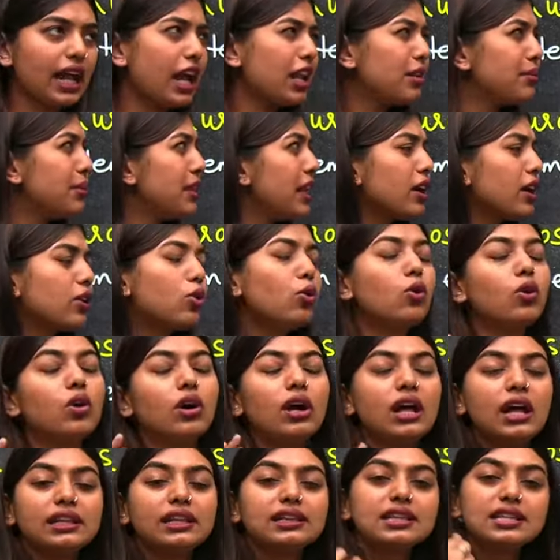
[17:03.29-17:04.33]
I will be like, oh,
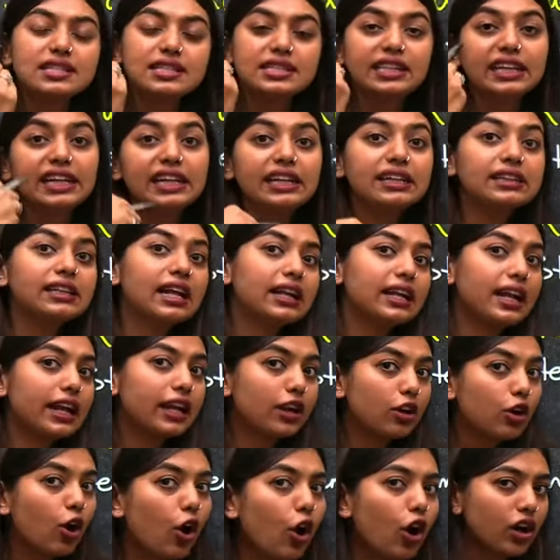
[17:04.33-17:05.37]
the seed that
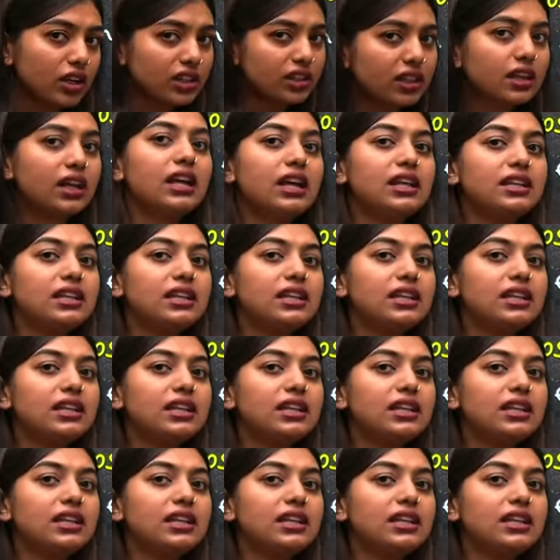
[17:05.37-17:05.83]
I got,